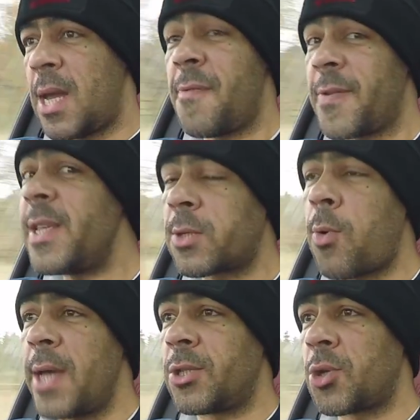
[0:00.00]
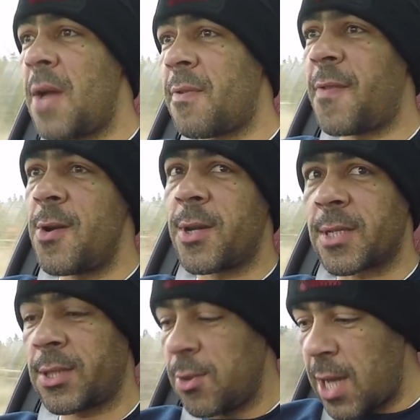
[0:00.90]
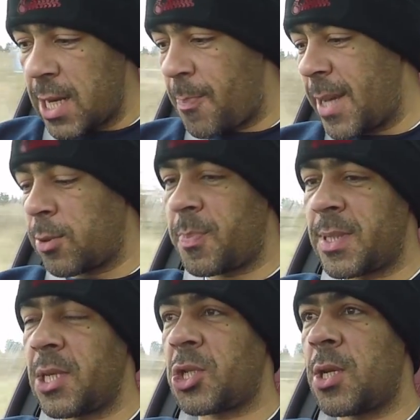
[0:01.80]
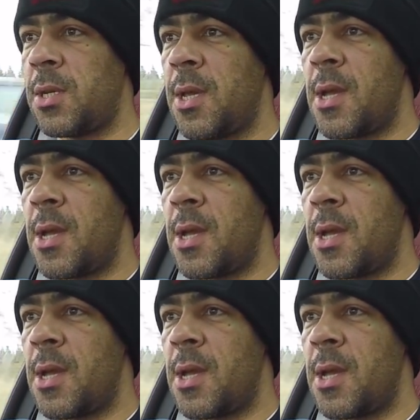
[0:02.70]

everything is quite driver focused. I do like the pedal position.